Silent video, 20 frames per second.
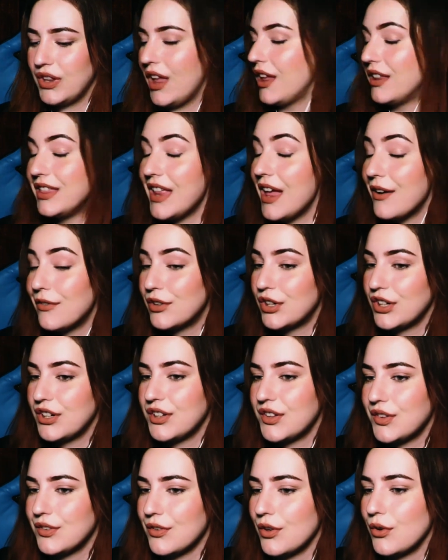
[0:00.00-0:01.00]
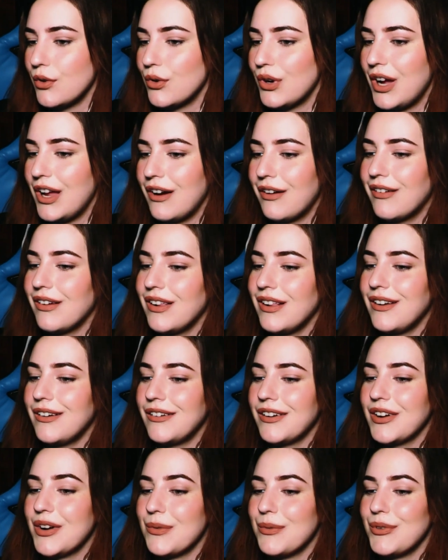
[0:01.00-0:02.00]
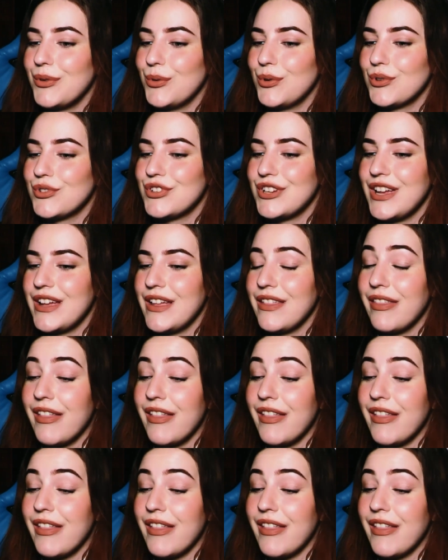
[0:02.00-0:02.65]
never saw, I really recommend watching